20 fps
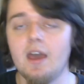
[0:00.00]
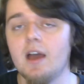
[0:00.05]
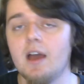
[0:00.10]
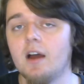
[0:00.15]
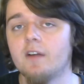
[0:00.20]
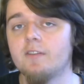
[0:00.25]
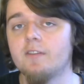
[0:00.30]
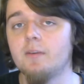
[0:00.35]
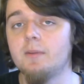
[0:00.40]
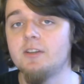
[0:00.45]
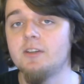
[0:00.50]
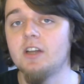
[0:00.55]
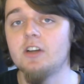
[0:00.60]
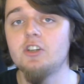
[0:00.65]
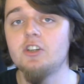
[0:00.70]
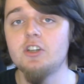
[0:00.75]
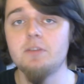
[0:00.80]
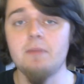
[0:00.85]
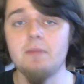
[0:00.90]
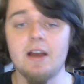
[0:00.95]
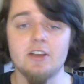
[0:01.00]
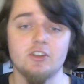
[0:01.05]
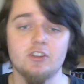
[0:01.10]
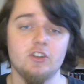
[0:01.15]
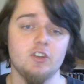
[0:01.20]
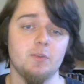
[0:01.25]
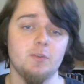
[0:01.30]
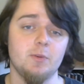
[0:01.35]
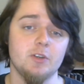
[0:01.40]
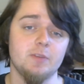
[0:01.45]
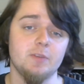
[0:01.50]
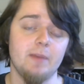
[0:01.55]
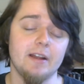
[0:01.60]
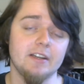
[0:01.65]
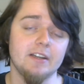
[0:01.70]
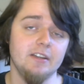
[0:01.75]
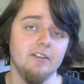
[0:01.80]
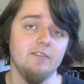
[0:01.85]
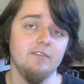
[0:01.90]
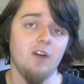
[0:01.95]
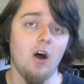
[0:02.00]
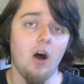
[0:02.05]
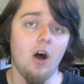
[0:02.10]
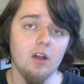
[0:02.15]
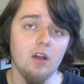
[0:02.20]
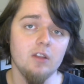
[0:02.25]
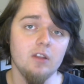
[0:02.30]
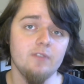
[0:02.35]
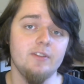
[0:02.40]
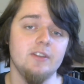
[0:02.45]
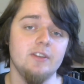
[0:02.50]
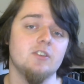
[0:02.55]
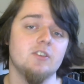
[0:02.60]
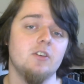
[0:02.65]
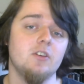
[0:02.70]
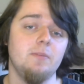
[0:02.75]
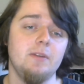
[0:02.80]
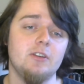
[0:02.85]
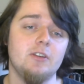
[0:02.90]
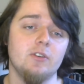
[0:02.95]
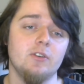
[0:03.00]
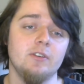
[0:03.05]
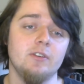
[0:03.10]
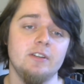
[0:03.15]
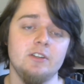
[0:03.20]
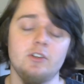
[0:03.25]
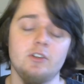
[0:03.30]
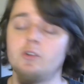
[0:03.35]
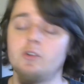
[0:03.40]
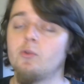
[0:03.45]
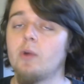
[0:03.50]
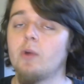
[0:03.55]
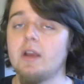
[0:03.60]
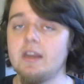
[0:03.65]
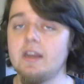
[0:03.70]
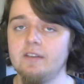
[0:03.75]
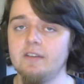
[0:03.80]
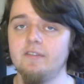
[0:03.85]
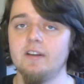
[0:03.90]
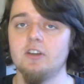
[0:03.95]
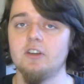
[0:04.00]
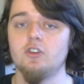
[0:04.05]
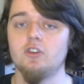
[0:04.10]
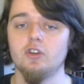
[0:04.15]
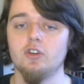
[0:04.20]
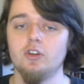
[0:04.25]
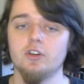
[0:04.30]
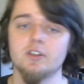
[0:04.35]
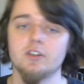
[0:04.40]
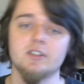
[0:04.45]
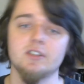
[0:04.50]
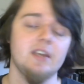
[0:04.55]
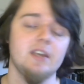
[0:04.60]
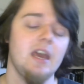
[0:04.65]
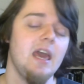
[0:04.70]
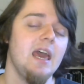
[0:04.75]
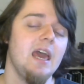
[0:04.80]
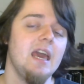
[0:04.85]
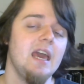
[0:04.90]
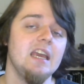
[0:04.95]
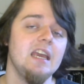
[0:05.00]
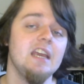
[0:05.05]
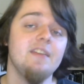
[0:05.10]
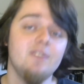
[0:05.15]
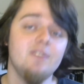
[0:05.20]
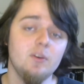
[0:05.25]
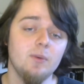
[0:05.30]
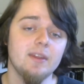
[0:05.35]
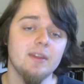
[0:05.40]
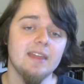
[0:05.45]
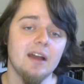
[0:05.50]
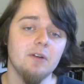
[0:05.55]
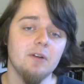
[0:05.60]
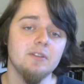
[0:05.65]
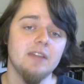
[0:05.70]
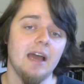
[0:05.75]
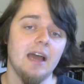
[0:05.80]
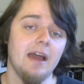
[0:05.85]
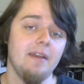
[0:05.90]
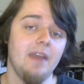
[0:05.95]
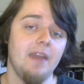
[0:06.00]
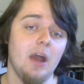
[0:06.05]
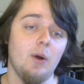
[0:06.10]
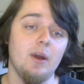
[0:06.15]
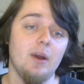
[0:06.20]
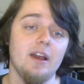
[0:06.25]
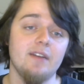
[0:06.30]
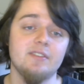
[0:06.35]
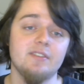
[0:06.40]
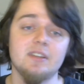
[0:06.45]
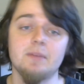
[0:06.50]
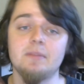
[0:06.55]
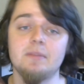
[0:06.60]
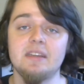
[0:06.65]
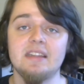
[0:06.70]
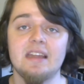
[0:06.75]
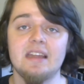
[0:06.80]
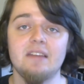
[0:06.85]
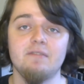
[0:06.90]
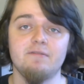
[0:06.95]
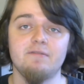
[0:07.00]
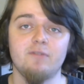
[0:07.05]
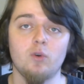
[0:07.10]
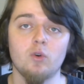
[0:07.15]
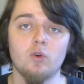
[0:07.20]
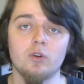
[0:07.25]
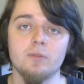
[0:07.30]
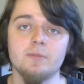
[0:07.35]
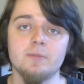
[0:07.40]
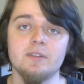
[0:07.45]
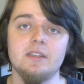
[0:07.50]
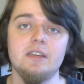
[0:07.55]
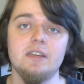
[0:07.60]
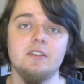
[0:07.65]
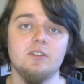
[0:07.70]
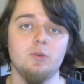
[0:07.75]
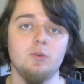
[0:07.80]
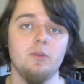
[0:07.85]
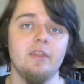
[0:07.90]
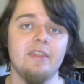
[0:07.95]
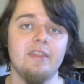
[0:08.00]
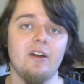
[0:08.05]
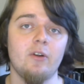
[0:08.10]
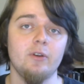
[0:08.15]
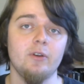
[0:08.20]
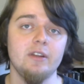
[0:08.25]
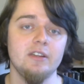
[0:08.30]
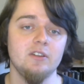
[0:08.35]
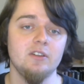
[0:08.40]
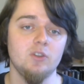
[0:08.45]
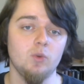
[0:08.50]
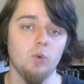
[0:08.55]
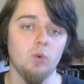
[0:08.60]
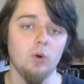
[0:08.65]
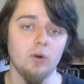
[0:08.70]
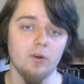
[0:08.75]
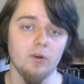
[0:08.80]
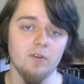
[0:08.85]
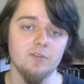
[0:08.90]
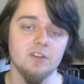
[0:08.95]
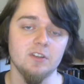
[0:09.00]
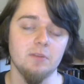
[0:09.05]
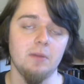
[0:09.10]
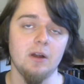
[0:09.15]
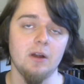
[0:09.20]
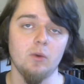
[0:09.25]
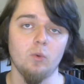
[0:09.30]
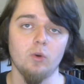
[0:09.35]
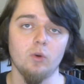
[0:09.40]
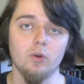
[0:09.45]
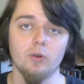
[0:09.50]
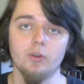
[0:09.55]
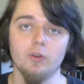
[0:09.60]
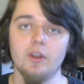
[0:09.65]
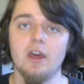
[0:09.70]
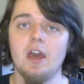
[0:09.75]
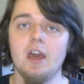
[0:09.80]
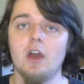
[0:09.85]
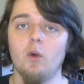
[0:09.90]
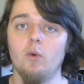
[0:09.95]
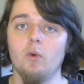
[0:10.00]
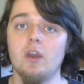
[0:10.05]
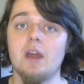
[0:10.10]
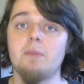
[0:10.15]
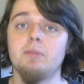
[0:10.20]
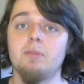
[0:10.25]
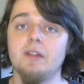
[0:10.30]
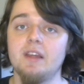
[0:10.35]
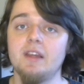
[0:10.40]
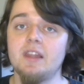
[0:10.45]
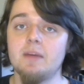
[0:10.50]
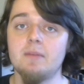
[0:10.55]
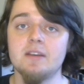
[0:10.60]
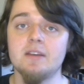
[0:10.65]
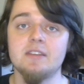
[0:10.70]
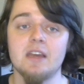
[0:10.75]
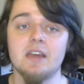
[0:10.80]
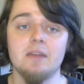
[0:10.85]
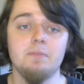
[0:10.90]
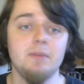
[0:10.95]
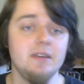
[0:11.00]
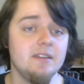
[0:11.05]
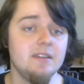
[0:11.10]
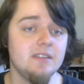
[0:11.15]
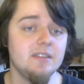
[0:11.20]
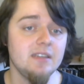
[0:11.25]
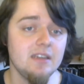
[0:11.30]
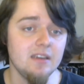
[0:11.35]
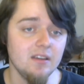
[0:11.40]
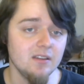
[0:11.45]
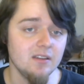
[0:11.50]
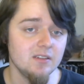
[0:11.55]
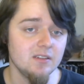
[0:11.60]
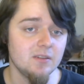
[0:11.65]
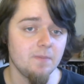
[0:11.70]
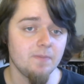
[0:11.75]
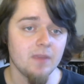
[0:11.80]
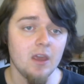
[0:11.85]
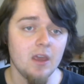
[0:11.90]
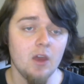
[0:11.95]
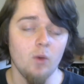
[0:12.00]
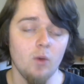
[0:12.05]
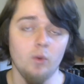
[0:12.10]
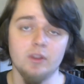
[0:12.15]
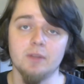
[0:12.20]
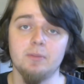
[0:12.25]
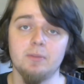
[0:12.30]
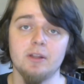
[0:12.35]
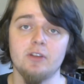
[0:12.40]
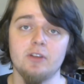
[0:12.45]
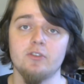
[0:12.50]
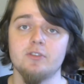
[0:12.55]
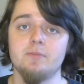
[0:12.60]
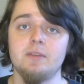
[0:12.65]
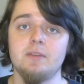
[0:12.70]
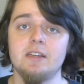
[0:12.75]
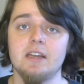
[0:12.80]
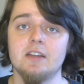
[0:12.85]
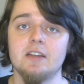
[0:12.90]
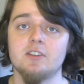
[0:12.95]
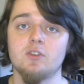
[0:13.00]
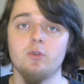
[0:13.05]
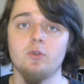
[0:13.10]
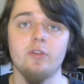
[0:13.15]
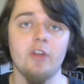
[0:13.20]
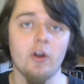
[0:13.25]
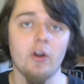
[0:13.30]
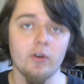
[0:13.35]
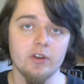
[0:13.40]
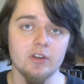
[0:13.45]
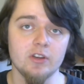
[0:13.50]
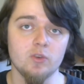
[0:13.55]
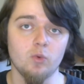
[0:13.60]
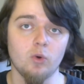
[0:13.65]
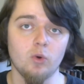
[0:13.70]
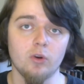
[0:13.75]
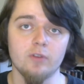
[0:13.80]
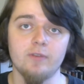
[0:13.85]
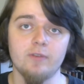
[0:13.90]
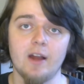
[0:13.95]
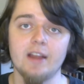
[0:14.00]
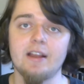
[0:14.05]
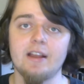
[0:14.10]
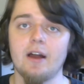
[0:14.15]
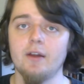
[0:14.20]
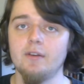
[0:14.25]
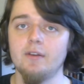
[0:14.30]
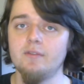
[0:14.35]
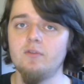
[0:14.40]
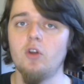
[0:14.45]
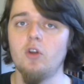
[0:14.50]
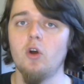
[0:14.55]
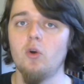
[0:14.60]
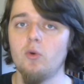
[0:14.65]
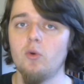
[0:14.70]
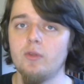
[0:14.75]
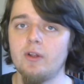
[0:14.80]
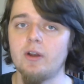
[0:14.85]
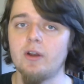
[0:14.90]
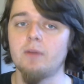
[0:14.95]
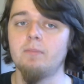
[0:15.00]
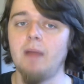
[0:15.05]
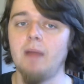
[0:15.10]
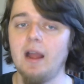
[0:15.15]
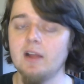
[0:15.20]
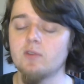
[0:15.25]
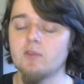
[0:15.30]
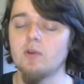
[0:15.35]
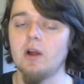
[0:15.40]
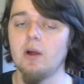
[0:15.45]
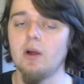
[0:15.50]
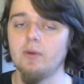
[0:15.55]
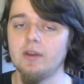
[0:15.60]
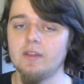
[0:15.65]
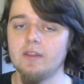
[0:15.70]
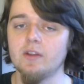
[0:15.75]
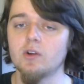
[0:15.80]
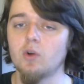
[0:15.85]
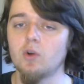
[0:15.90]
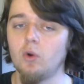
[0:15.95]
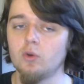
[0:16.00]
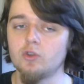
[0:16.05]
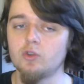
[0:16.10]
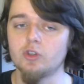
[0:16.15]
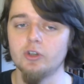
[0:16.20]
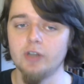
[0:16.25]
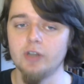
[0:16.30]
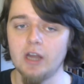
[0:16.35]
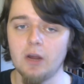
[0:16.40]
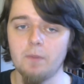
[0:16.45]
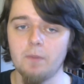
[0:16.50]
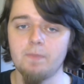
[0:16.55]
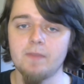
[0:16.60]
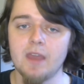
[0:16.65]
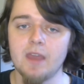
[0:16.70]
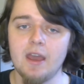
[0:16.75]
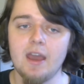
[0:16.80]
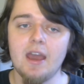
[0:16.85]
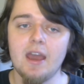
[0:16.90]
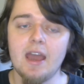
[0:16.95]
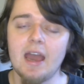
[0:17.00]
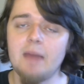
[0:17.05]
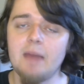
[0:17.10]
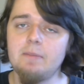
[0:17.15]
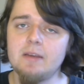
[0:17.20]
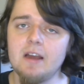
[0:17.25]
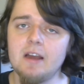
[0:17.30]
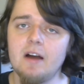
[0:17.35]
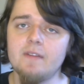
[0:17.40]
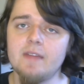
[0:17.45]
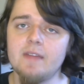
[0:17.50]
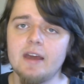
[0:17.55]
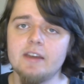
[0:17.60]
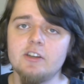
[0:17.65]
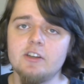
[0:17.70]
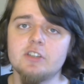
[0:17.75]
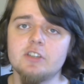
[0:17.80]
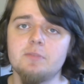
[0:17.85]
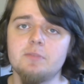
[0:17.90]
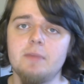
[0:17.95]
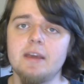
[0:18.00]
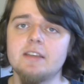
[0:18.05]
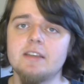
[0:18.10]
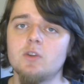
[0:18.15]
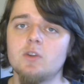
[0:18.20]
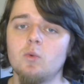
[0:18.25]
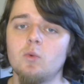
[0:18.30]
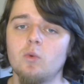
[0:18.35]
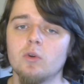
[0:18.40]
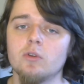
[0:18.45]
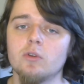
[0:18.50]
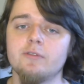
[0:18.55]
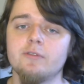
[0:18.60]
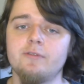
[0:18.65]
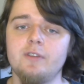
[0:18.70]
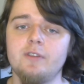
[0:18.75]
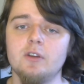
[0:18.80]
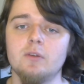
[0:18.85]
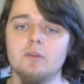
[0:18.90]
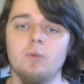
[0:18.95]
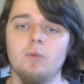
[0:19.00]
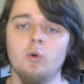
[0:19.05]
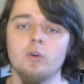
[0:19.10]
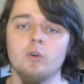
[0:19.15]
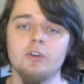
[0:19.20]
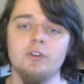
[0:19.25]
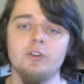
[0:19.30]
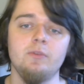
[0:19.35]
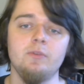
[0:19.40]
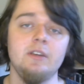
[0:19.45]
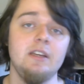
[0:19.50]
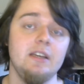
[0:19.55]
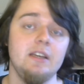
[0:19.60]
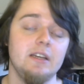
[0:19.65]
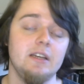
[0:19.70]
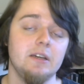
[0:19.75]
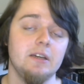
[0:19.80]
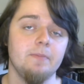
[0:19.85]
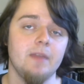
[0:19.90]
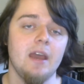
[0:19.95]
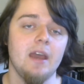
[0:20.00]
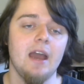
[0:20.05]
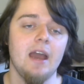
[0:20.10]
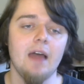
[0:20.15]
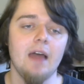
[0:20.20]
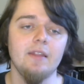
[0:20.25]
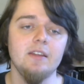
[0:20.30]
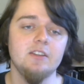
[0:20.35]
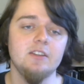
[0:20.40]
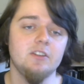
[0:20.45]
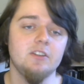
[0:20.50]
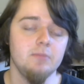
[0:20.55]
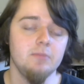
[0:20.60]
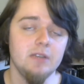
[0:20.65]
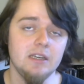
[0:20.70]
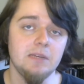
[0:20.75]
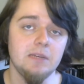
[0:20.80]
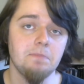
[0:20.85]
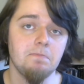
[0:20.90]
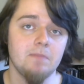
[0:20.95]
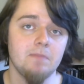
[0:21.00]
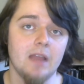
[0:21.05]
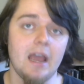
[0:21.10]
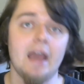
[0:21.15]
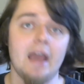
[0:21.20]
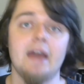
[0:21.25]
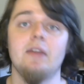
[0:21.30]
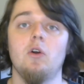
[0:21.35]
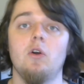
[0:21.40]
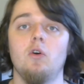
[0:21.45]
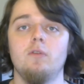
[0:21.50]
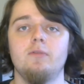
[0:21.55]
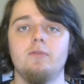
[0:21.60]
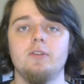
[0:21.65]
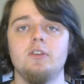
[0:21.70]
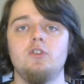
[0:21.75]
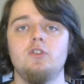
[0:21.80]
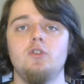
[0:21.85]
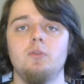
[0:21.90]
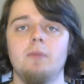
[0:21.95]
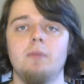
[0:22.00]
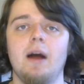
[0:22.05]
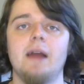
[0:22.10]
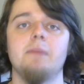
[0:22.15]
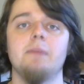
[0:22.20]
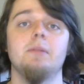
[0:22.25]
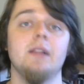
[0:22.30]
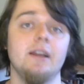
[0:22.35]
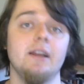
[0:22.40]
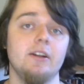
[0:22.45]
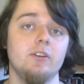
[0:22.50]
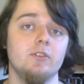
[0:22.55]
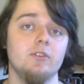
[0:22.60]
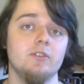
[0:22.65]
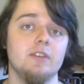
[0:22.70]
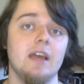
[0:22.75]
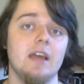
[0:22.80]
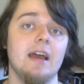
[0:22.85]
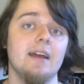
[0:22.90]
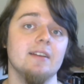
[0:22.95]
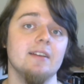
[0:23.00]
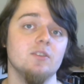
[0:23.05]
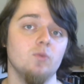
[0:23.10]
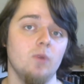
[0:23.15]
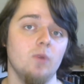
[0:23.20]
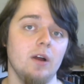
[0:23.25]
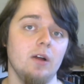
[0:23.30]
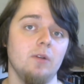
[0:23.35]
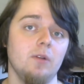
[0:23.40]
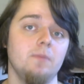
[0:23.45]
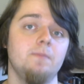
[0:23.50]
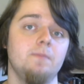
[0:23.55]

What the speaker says: From a dungeon master's perspective, all of this could be turned into great adventure hooks. Even without that, now I have something that informs the Suntharian dwarves of my world when I play them as NPCs. When the players meet a Suntharian dwarf, I kind of know their background and their culture now. And beyond that, it just makes the world feel more unique, at least to me, and hopefully to my players as well.